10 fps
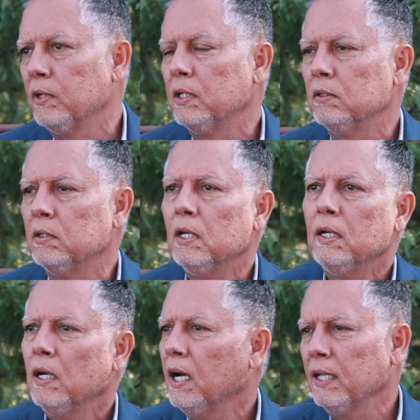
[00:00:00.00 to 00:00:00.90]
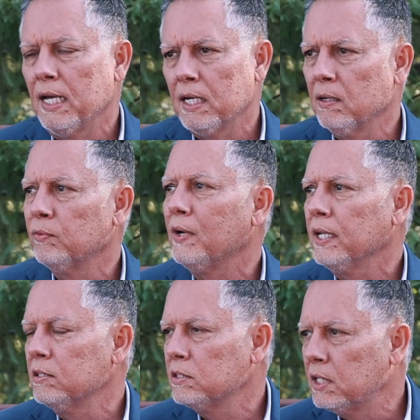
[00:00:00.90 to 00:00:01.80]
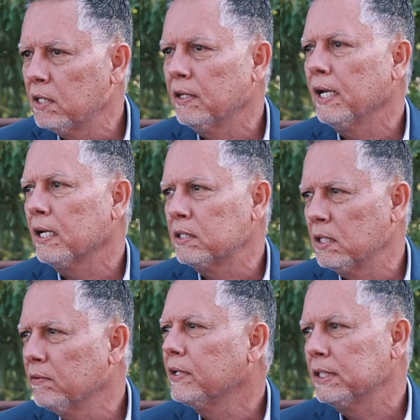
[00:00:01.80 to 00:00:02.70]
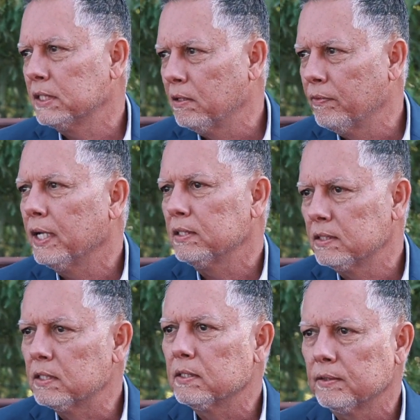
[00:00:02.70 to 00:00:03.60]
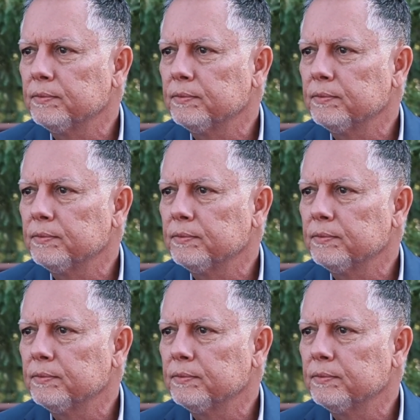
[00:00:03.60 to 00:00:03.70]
in a lot of volunteering activities and events.